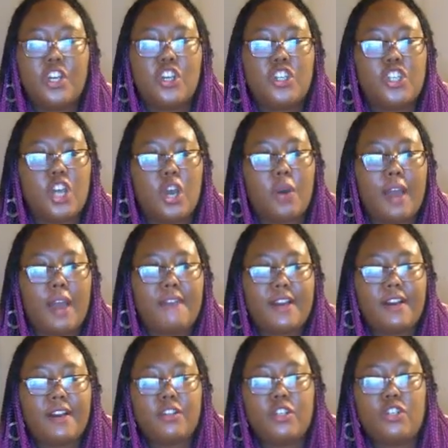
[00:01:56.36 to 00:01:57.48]
So I
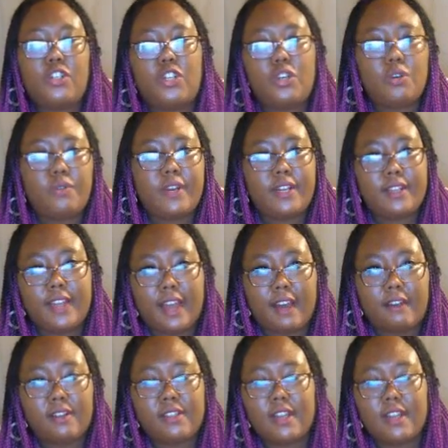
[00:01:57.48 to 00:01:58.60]
found two
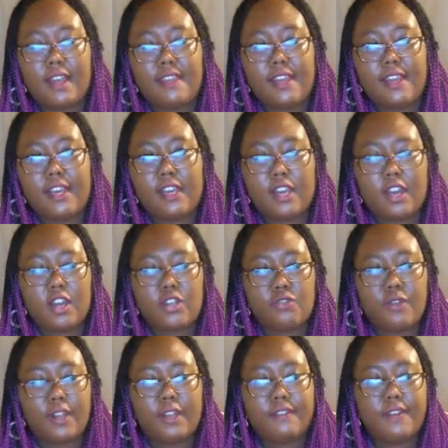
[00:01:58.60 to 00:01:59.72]
read-alouds that I think is
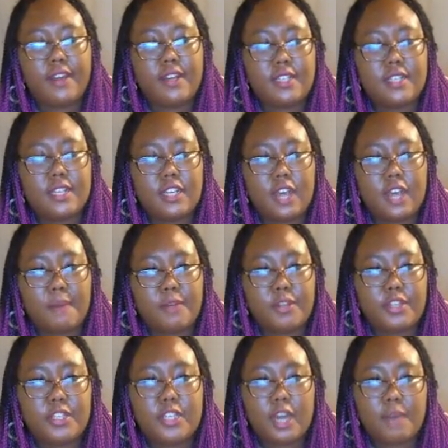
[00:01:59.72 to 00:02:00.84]
relevant to
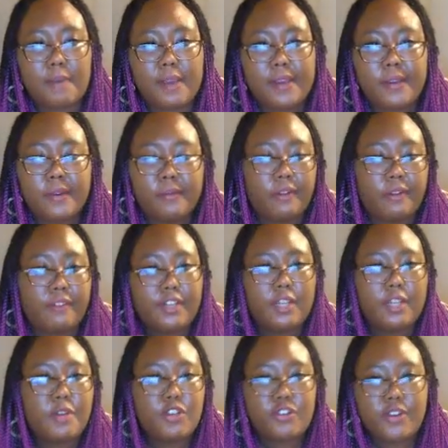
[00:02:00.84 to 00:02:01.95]
this topic, one for
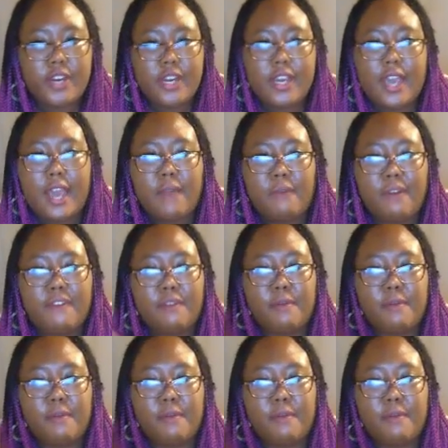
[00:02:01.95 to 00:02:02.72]
elementary and one for